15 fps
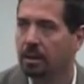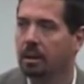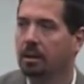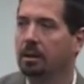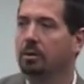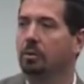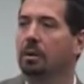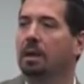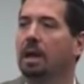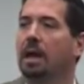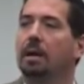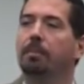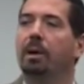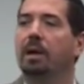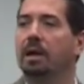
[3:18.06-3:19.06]
to
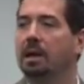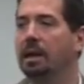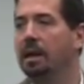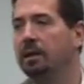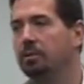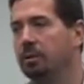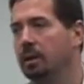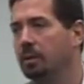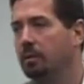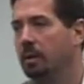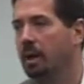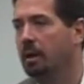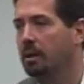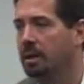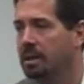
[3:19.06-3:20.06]
rely upon an electronic
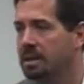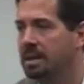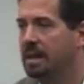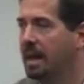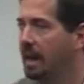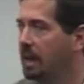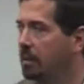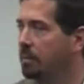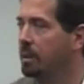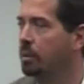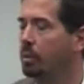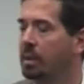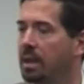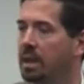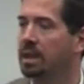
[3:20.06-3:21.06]
record is an
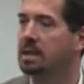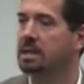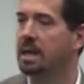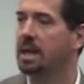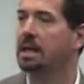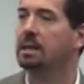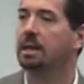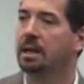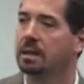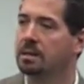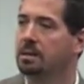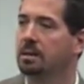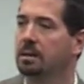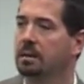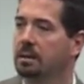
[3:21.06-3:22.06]
element within its
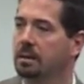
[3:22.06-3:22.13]
context.